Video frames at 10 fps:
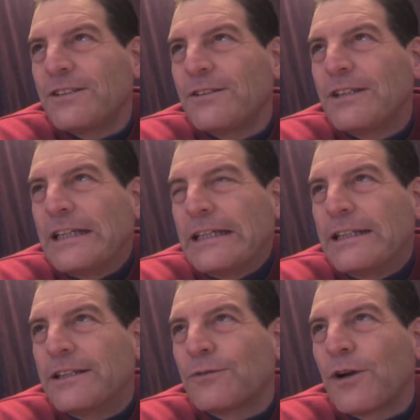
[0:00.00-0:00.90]

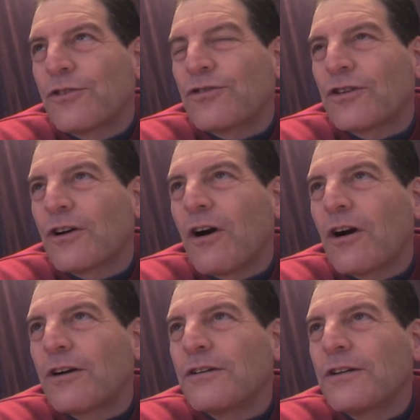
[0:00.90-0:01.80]
the in the Register
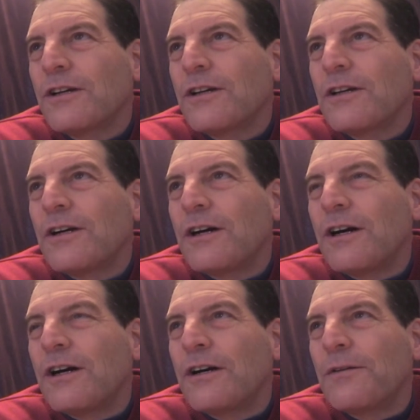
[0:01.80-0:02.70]
Guard,
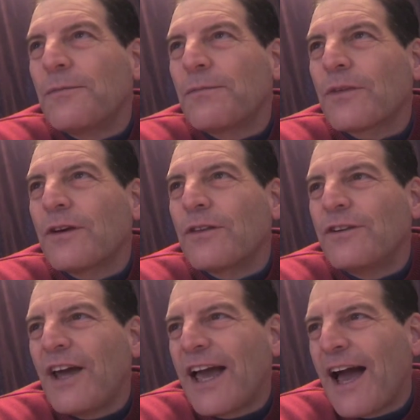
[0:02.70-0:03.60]
um, the
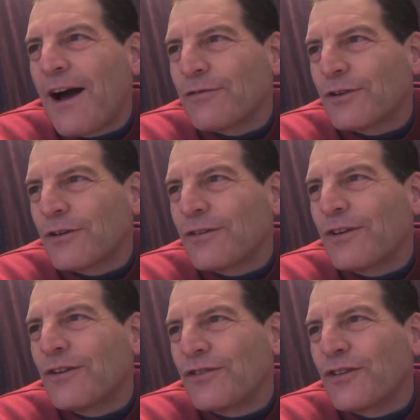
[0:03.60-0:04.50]
day after
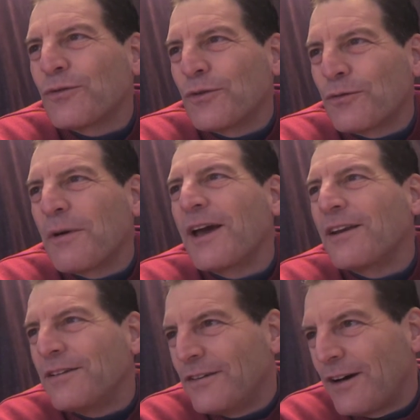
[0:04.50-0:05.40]
the decision was
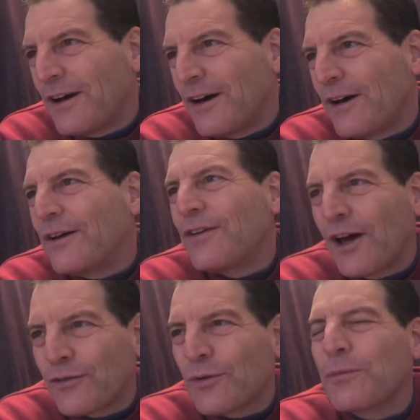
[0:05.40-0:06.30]
made uh,
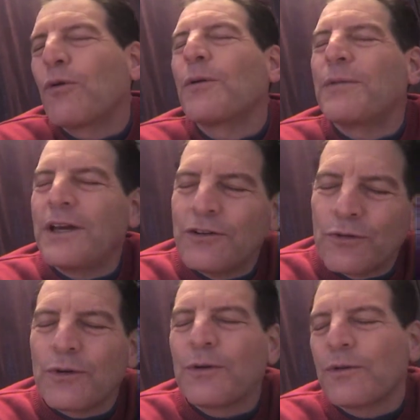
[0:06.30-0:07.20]
not to reappoint me,
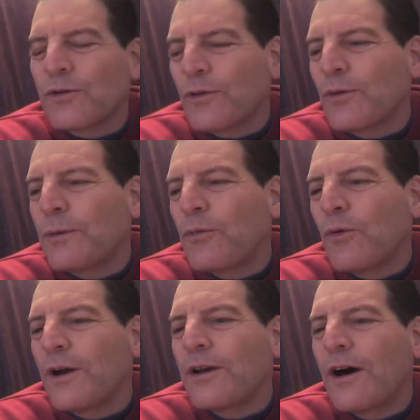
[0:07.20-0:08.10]
to, re to
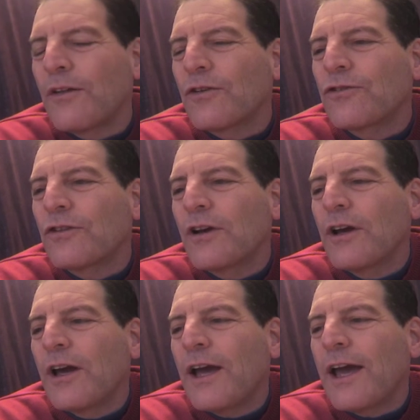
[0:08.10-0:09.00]
reappoint others.
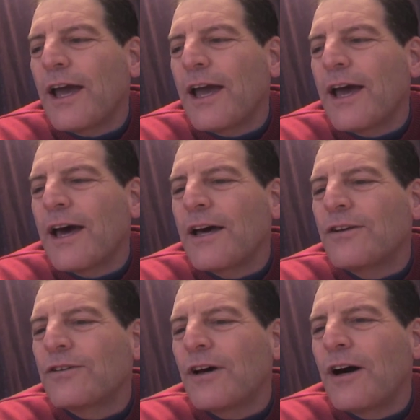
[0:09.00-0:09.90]

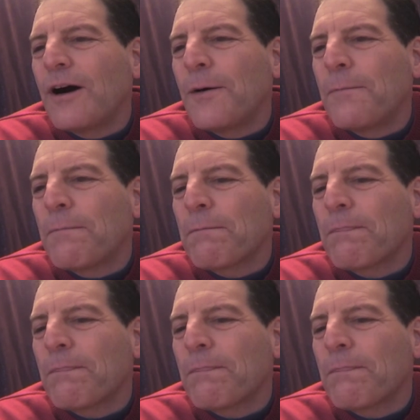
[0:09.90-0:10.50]
And um,